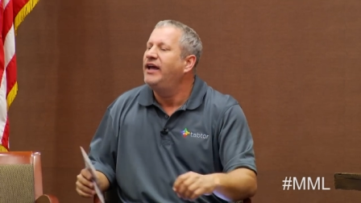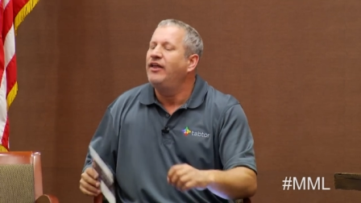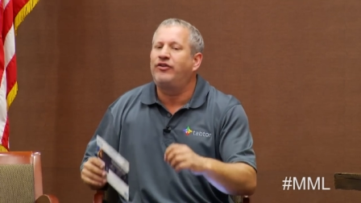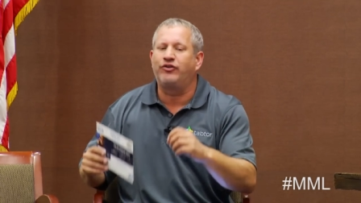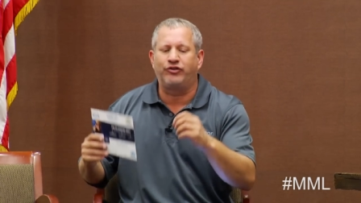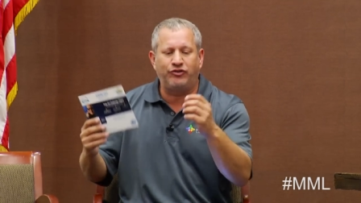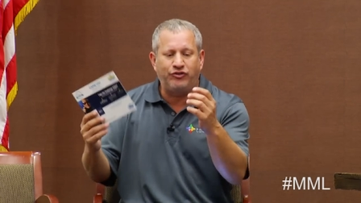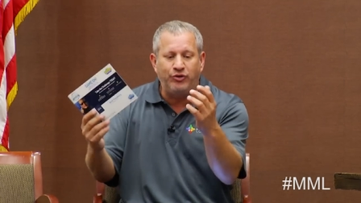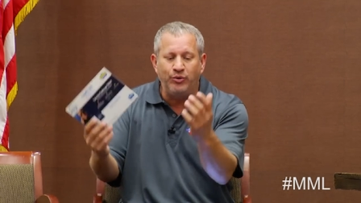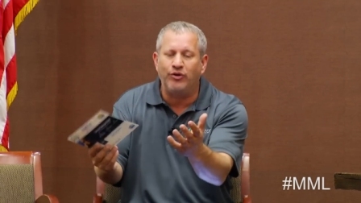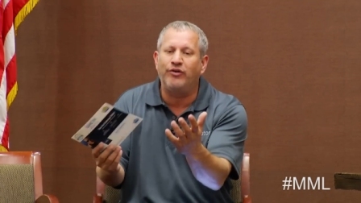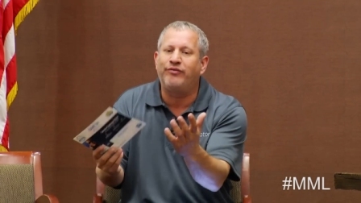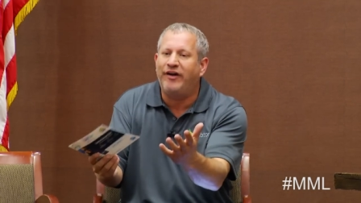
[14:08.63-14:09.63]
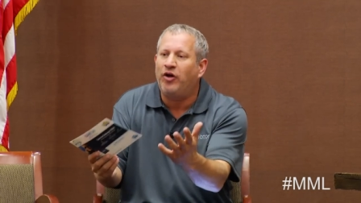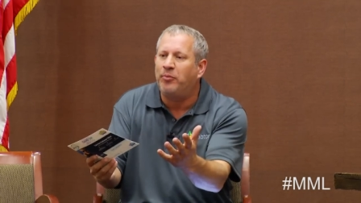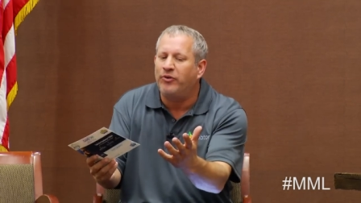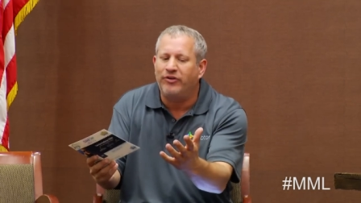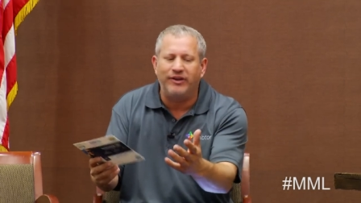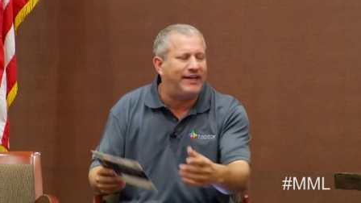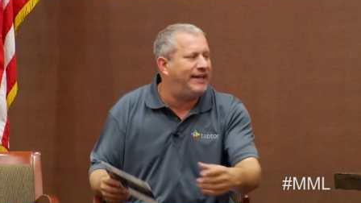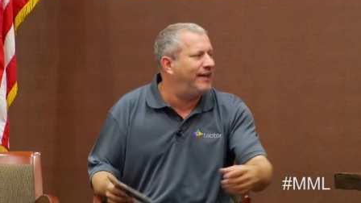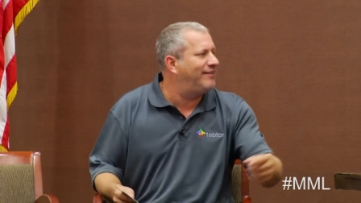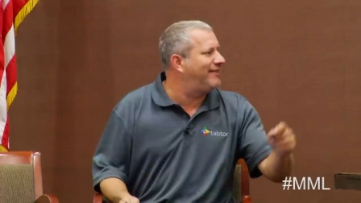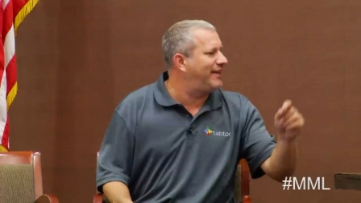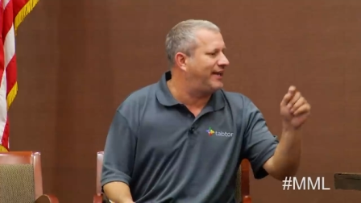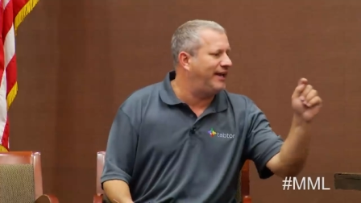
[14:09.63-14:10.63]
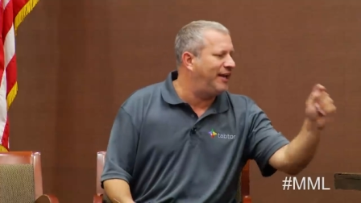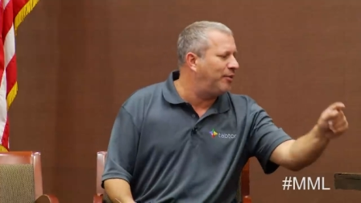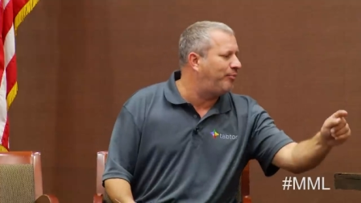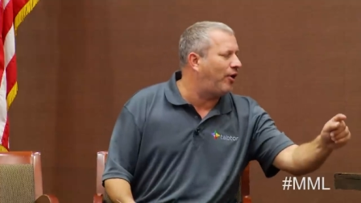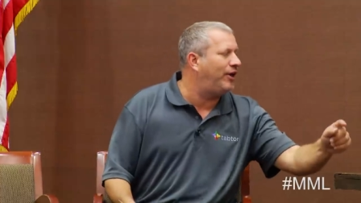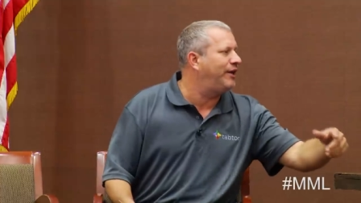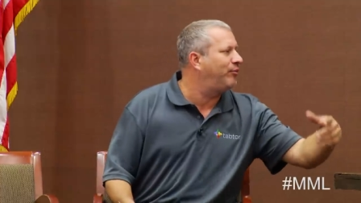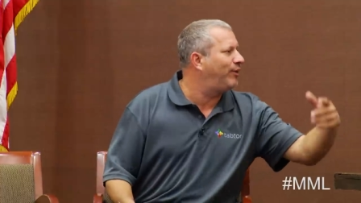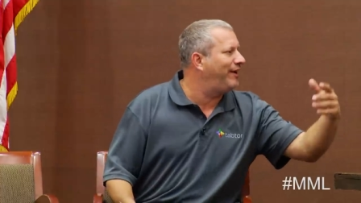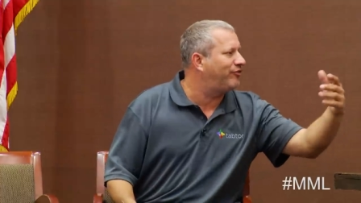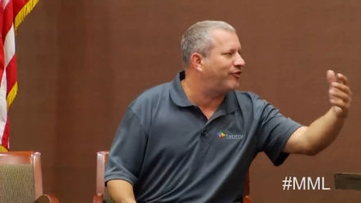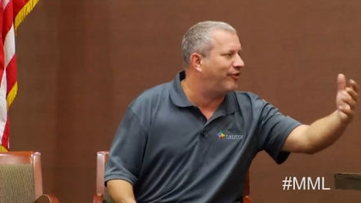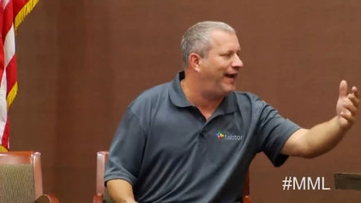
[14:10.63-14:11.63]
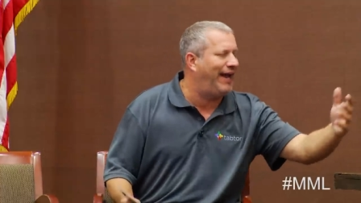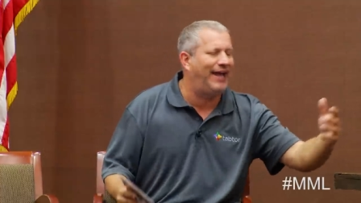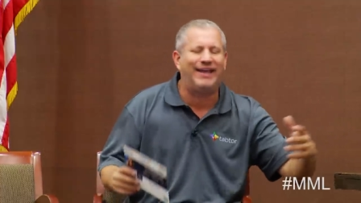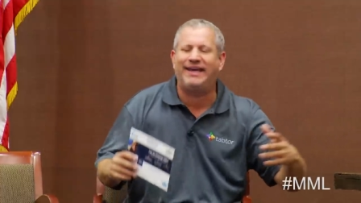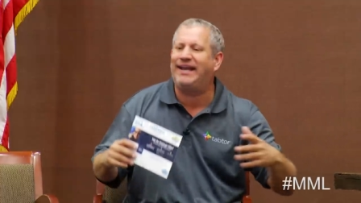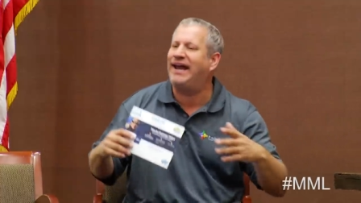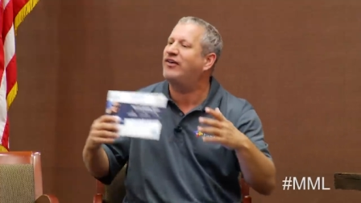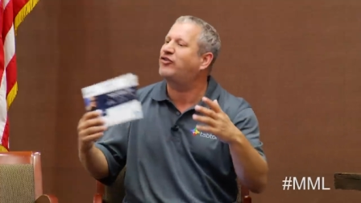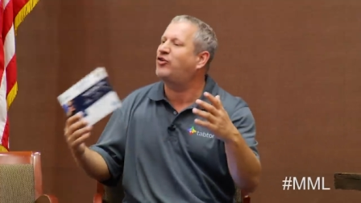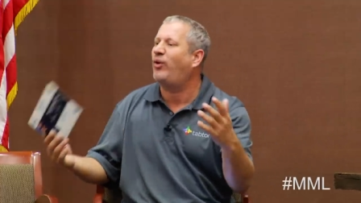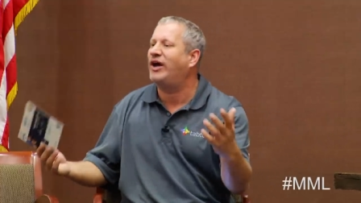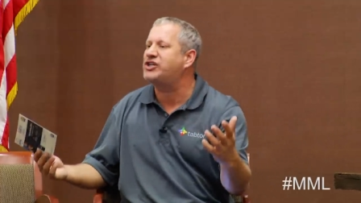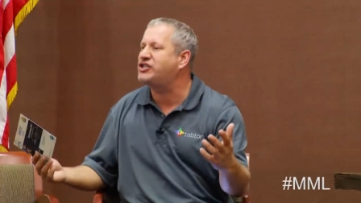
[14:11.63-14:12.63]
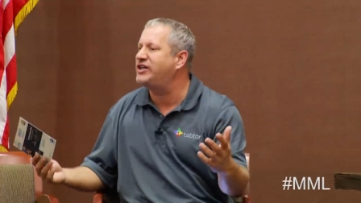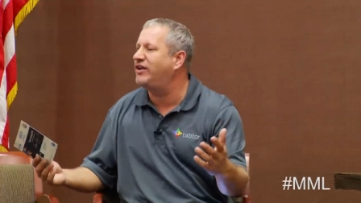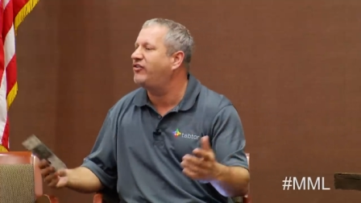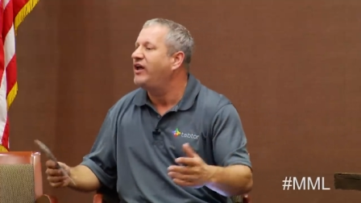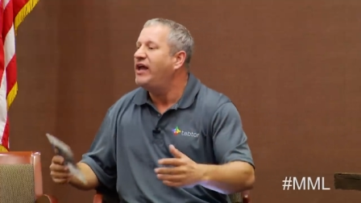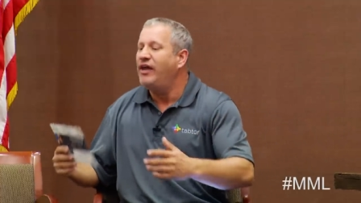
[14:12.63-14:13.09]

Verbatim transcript: There's a tutor available to the kids. They can hit a button and raise their hand. They can ask questions.